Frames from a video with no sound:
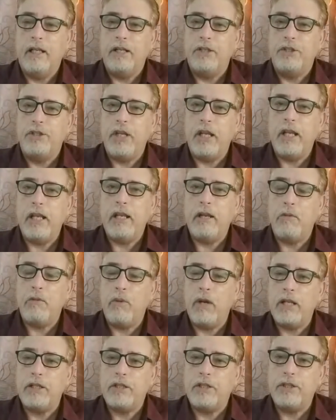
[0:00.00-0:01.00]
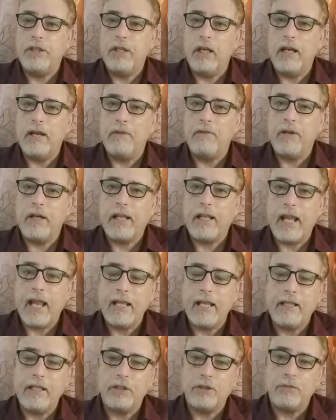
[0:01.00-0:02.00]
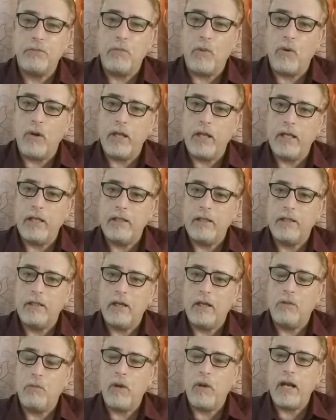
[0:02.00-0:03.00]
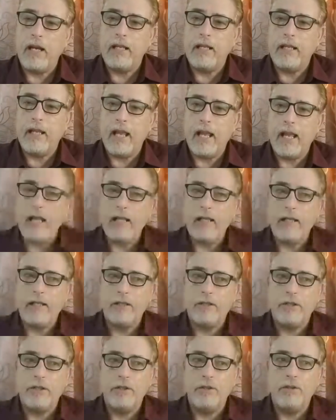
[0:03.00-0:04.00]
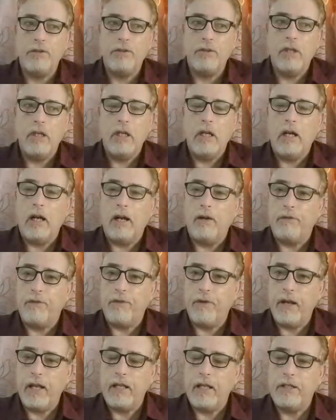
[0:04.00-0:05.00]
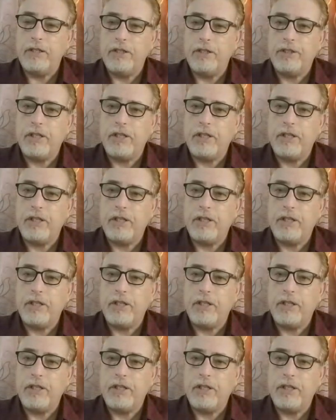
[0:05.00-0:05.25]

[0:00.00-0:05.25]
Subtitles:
She went to deliver a cake this morning, a wedding cake to a friend.